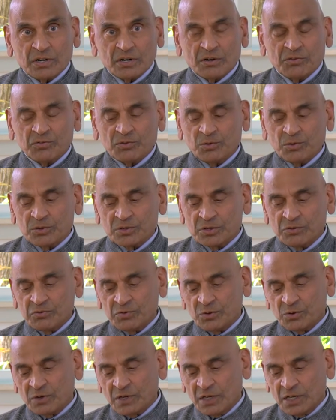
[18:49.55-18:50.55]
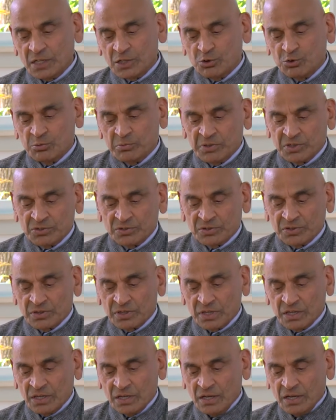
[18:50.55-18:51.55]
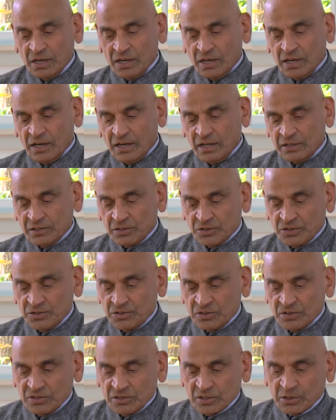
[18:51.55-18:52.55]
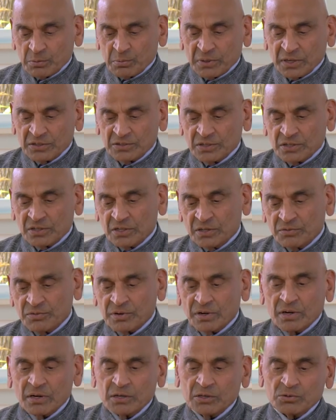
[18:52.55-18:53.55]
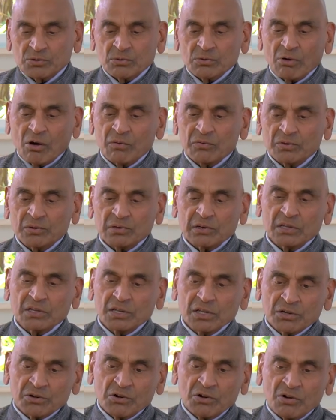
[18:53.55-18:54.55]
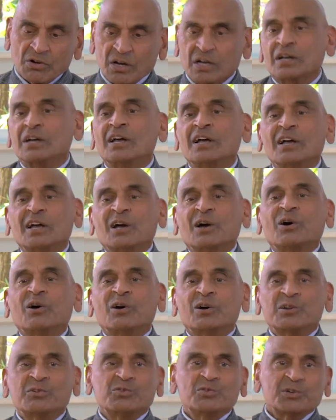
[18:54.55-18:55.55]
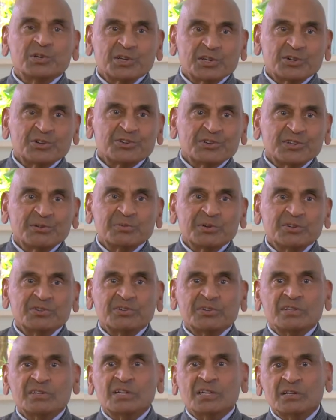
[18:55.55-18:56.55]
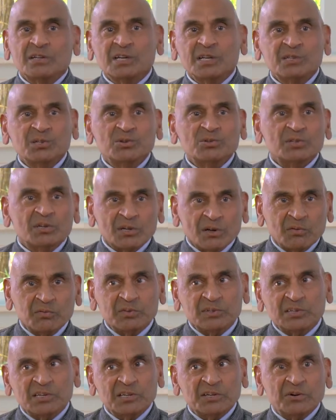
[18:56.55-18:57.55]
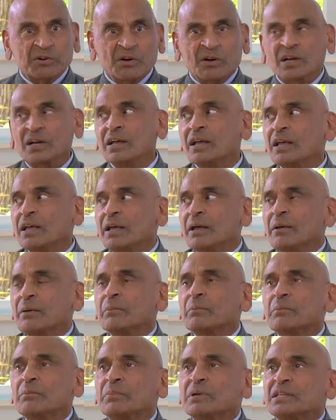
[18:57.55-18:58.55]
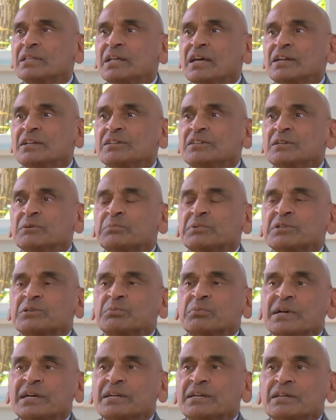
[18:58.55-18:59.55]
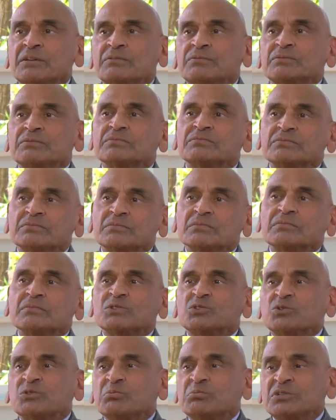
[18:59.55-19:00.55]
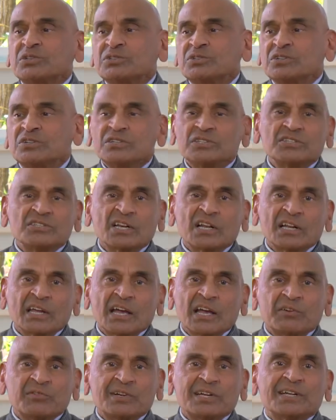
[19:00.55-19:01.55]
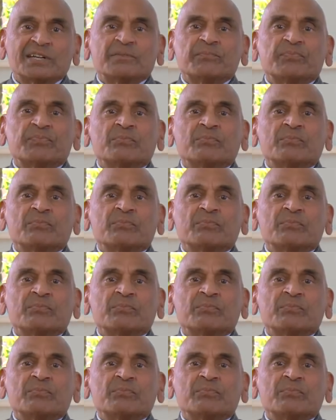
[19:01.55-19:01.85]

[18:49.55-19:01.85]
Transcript: Of course, if you're a Hindu missionary and Christians express it differently, so obviously they're wrong. Or if you're a Christian missionary, then Hindus are obviously wrong. But that is a perspective, so missionaries can have it.